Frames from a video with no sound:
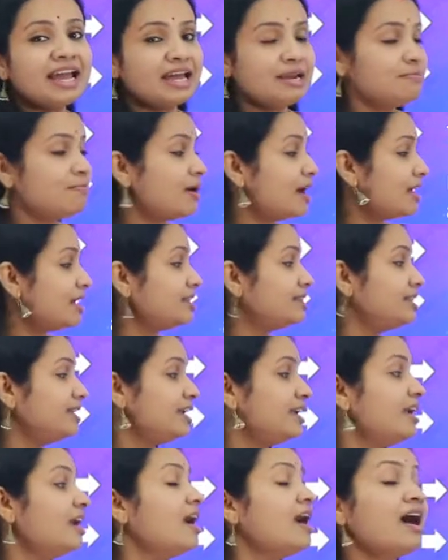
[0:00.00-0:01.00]
and
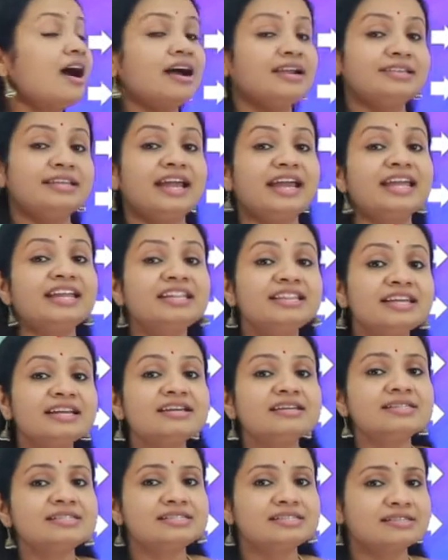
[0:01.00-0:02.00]
Bharati are the Indian
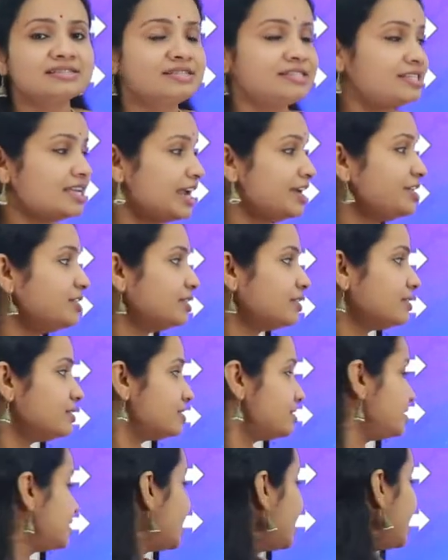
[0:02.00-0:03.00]
research
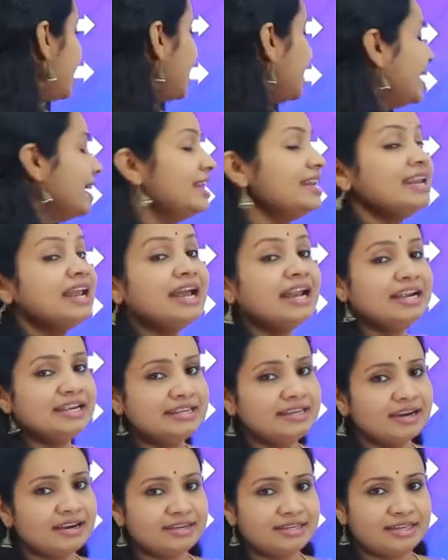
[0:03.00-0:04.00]
centers in
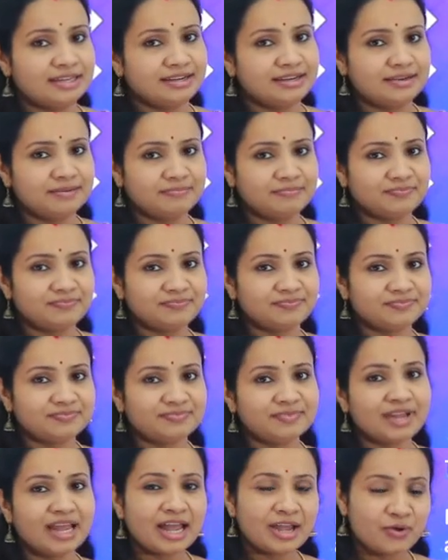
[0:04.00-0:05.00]
Antarctica.
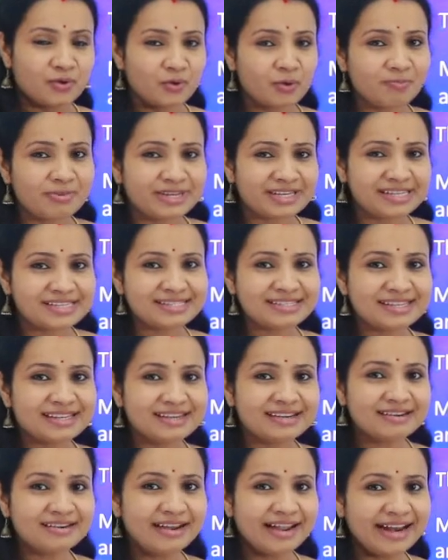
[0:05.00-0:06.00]
I hope it is
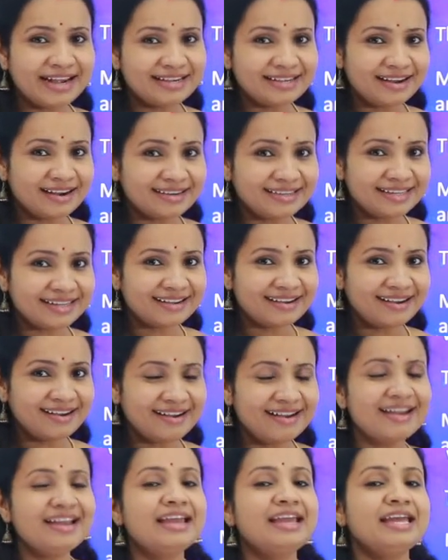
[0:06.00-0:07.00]
clear, Antarctica.
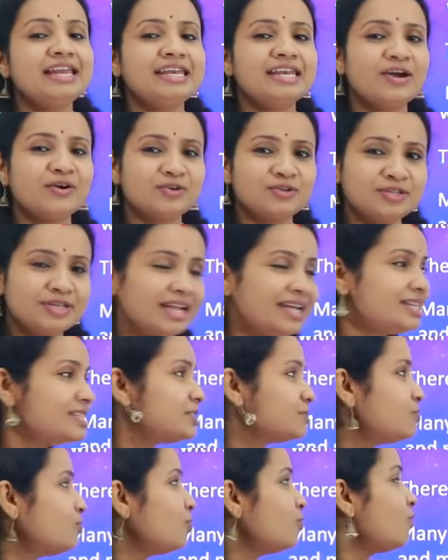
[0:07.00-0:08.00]
Now
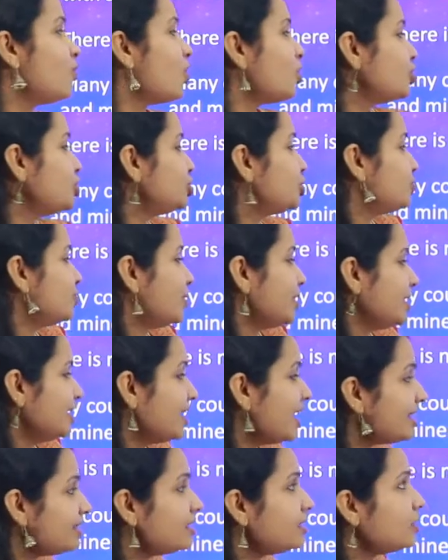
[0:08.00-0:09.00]
let's move on to another